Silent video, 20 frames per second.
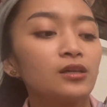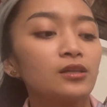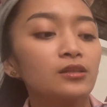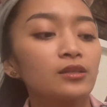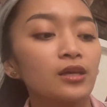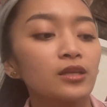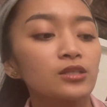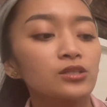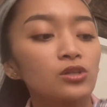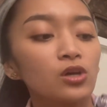
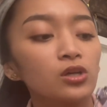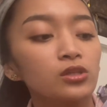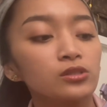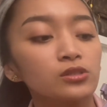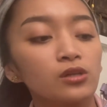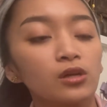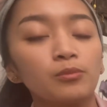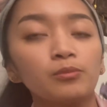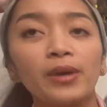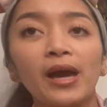That is
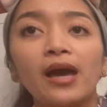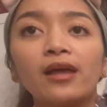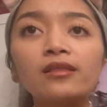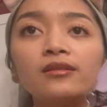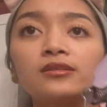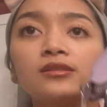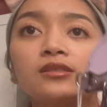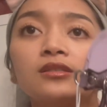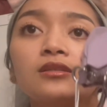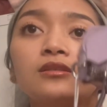also a
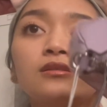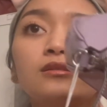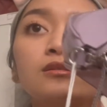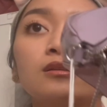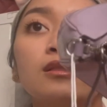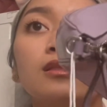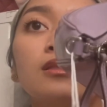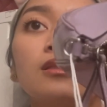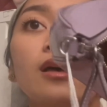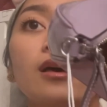patent
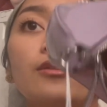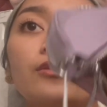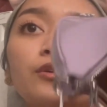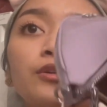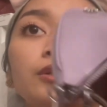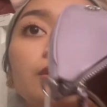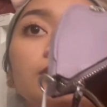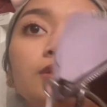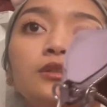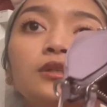
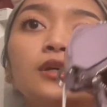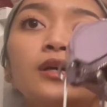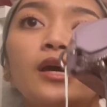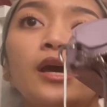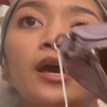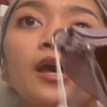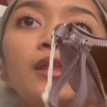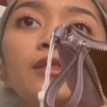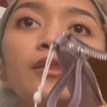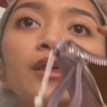leather.
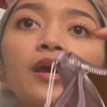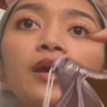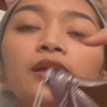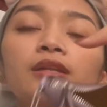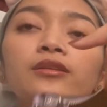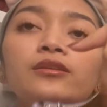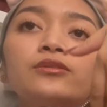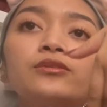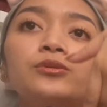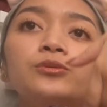And
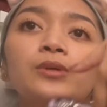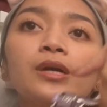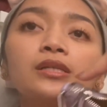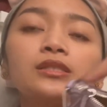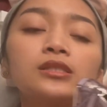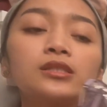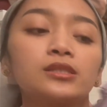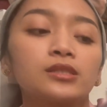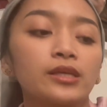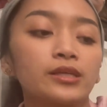then the
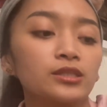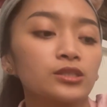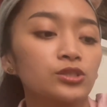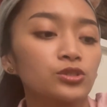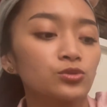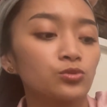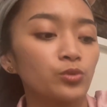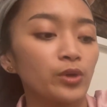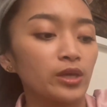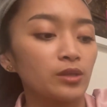rest is like
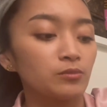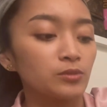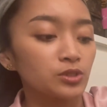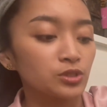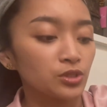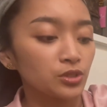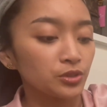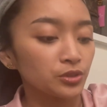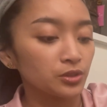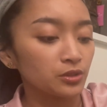suede
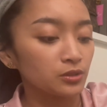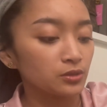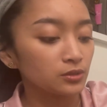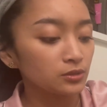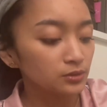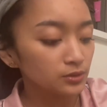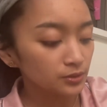material.